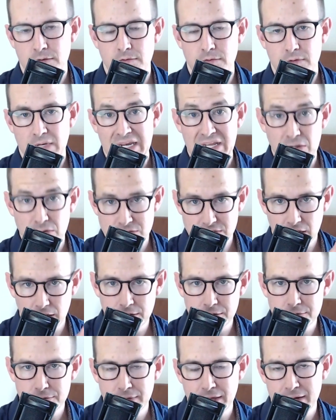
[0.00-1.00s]
it goes
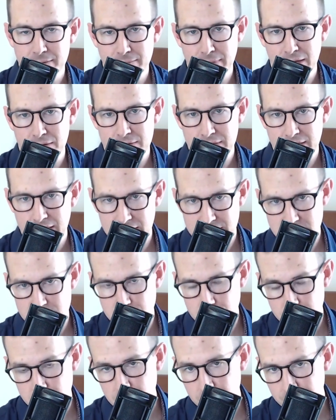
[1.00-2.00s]
under that amount as the
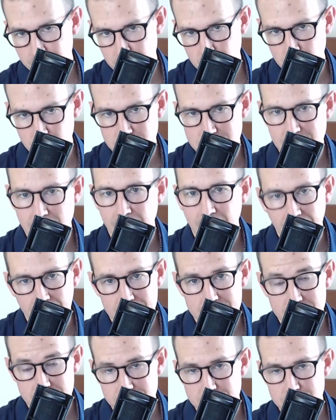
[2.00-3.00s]
the flow is active.